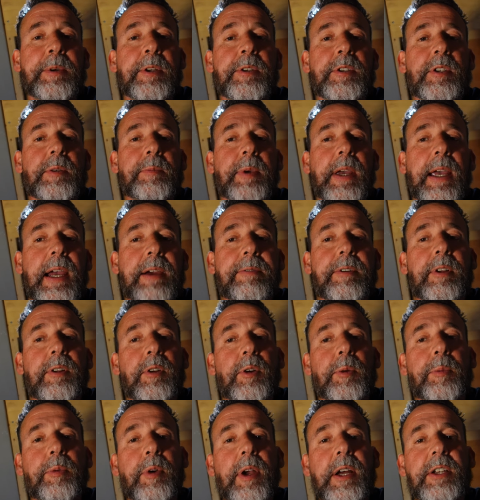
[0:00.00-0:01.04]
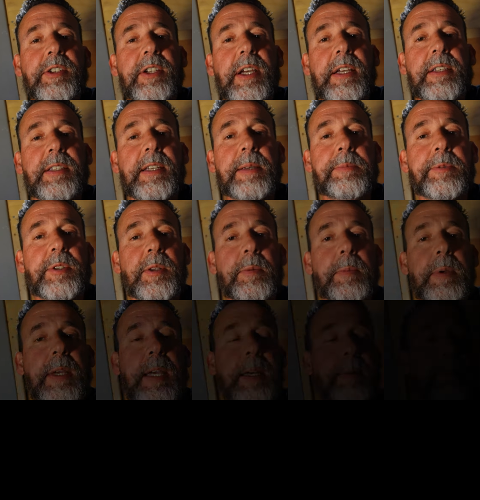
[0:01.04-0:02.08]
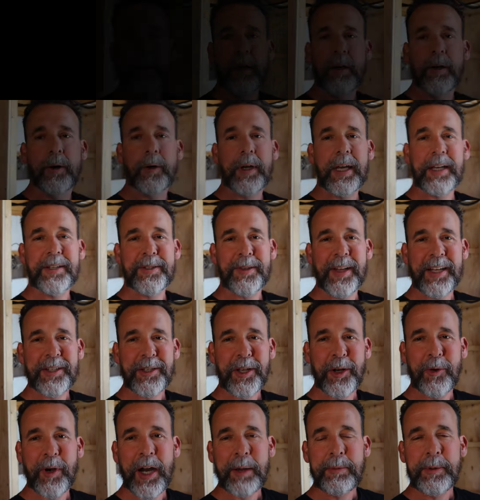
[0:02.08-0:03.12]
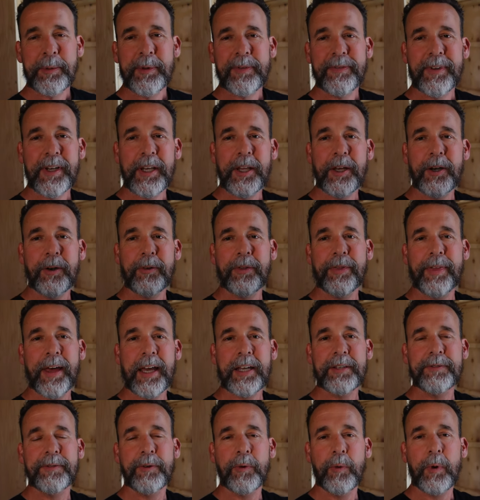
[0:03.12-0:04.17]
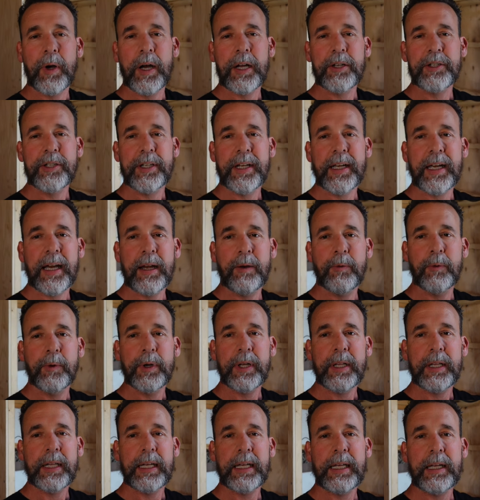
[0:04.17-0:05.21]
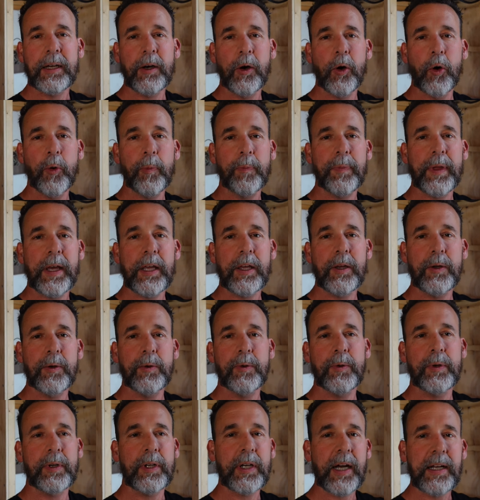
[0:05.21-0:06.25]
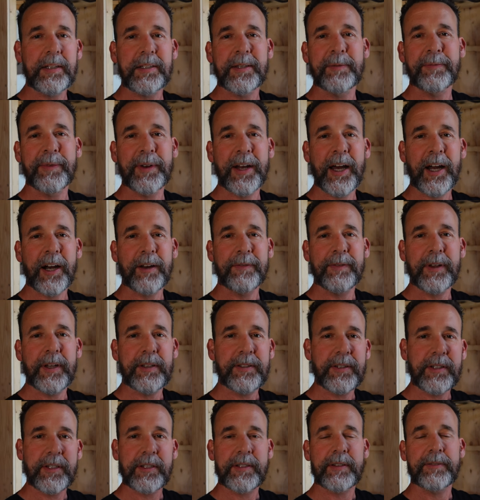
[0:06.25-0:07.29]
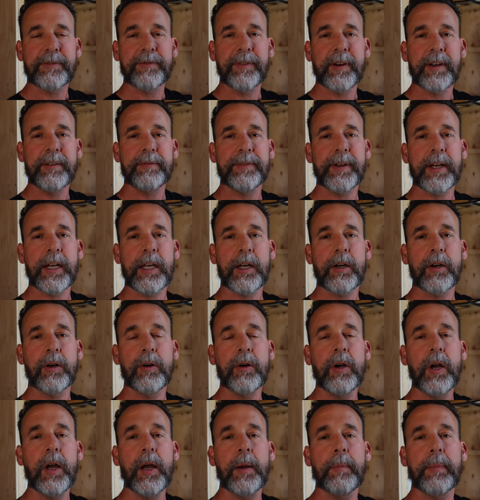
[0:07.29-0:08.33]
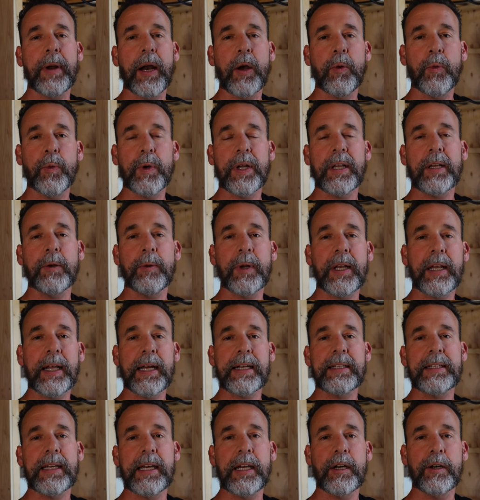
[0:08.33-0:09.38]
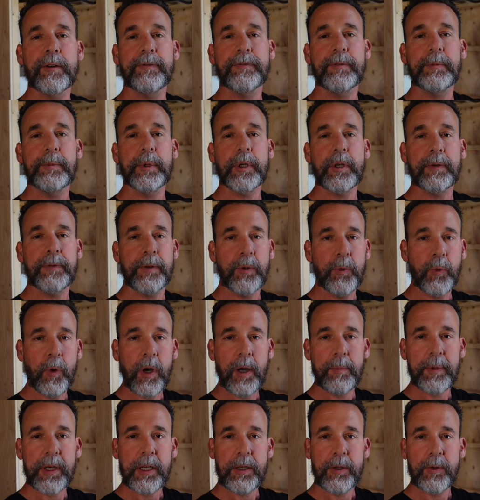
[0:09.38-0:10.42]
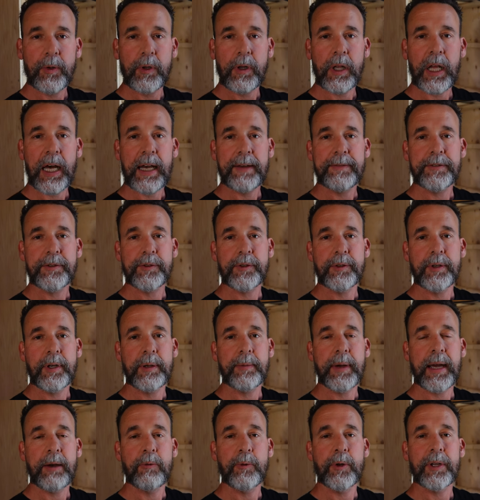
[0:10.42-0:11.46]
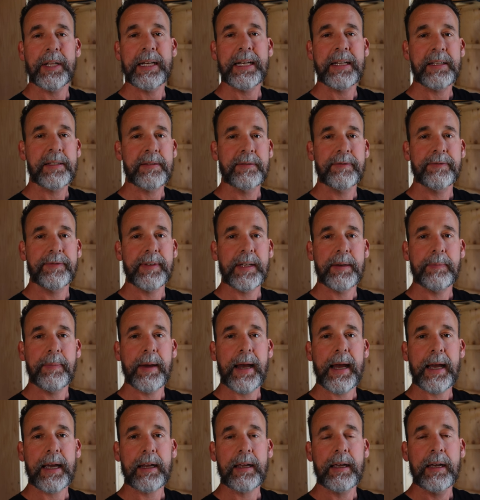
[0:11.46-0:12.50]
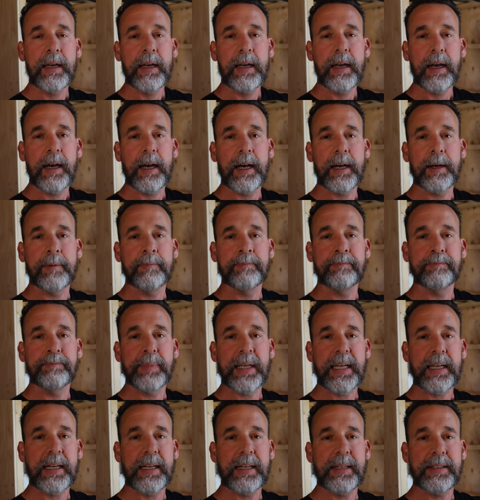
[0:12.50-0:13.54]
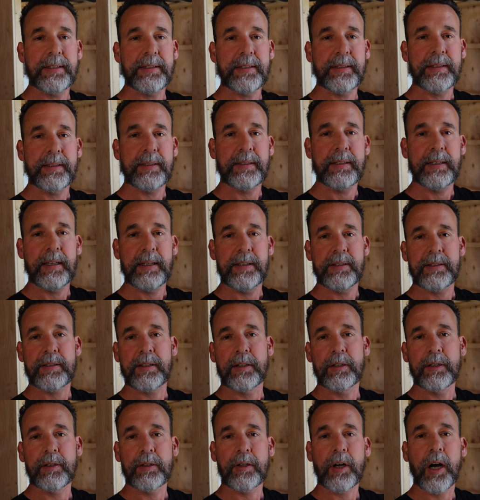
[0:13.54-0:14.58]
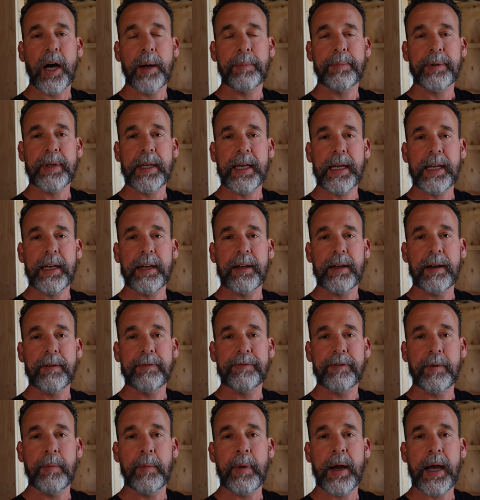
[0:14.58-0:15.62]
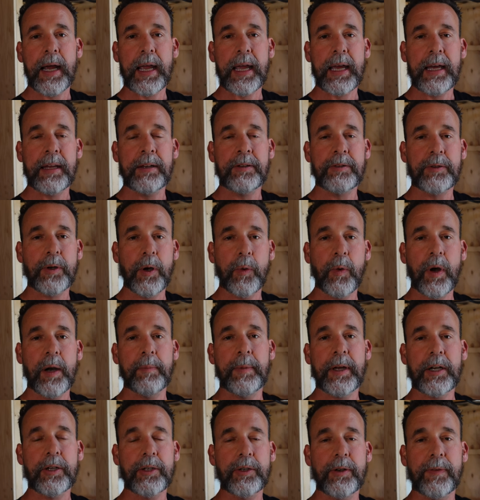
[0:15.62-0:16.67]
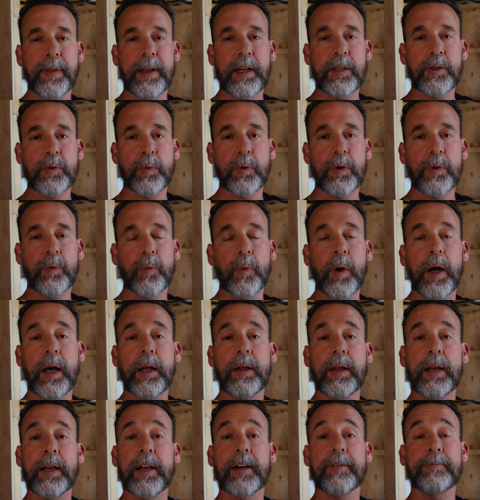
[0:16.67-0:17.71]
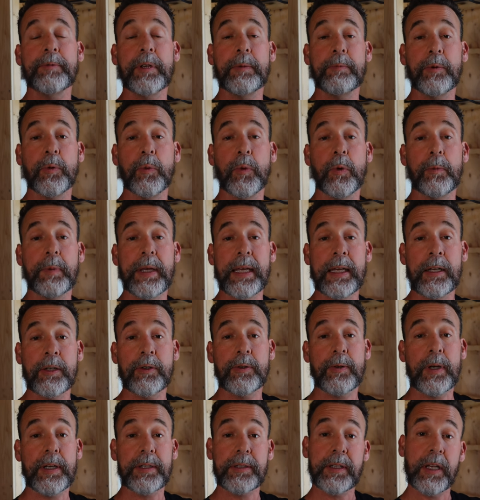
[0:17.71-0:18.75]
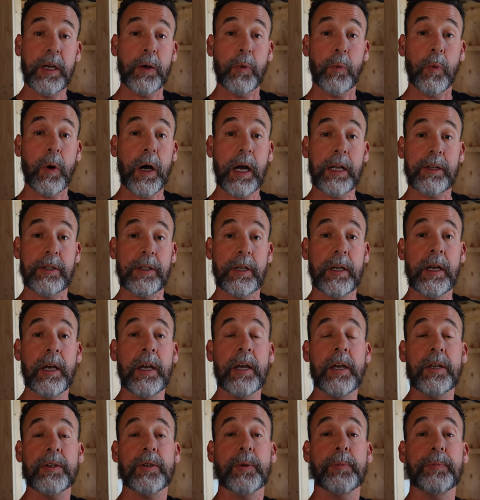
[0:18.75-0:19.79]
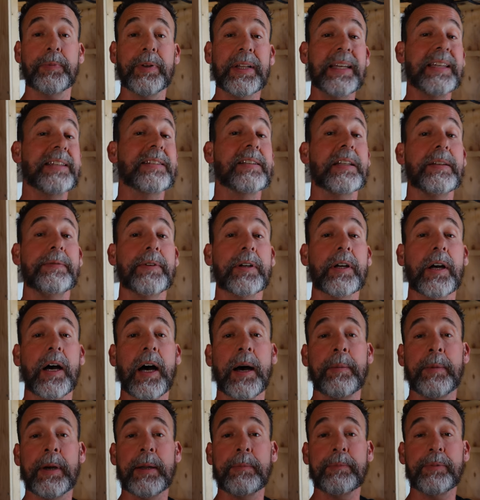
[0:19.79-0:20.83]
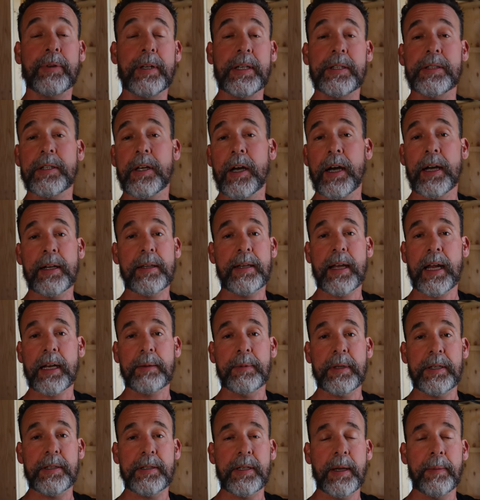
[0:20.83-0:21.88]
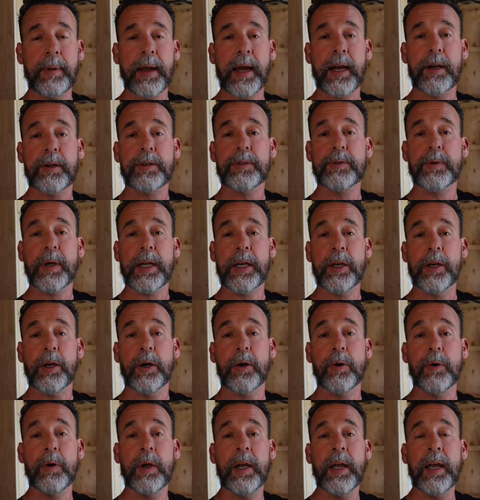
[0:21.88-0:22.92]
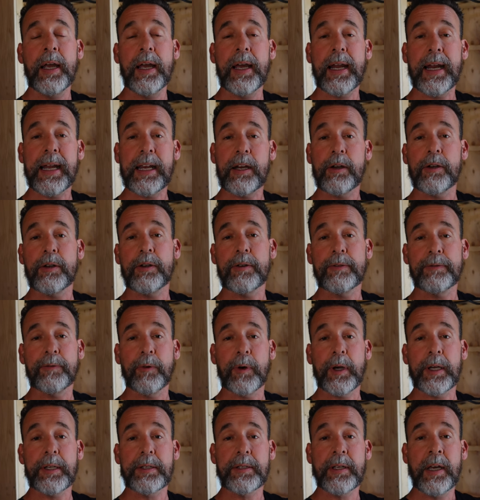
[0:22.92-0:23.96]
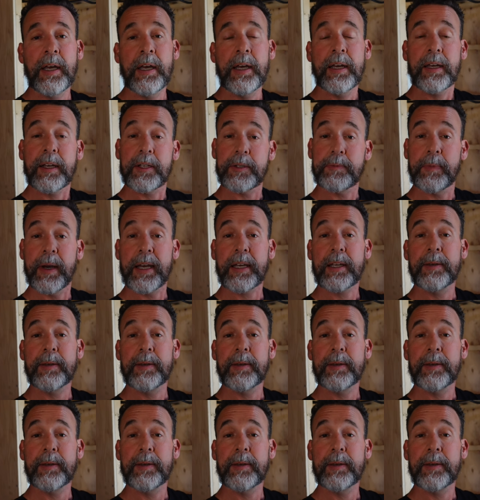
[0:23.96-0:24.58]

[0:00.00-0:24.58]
consuming every little project seems to be. Okay, so that's going to wrap up the video. Thanks for watching. I really hope that you got something out of it. It's just a fun video, but I really would like to hear from you. If you want me to do a live stream, I really need some feedback um, because it's a little complicated from my end, so I want to make sure that it's worthwhile and enough people will be interested in watch it. So please leave a comment, please contact me somehow so I know I hear your voice, because my